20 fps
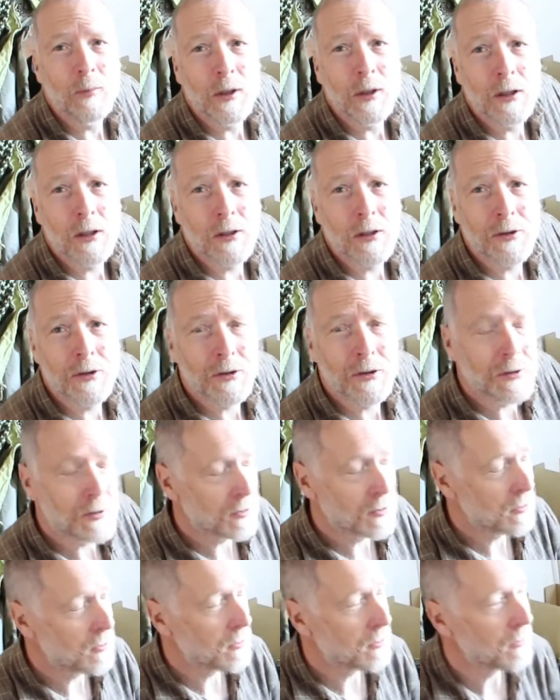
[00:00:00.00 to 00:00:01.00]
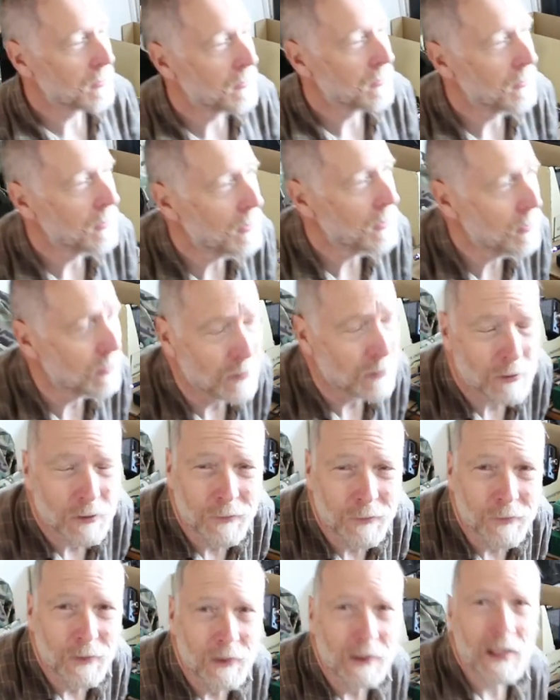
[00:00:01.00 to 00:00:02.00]
because you don't know
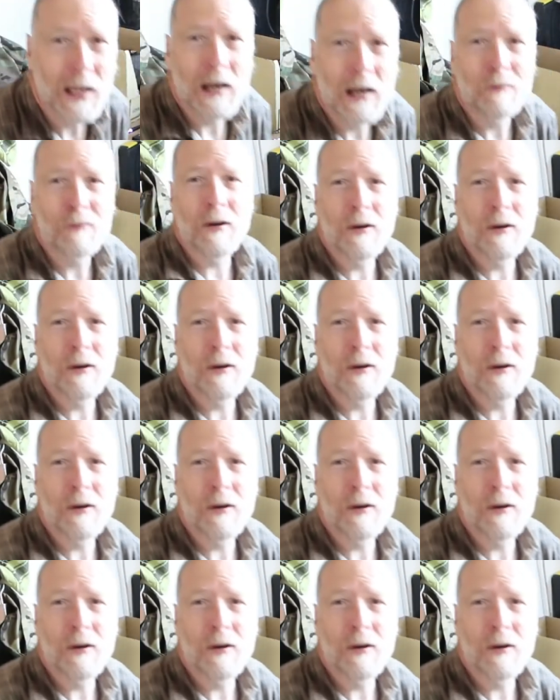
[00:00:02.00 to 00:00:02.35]
if you can't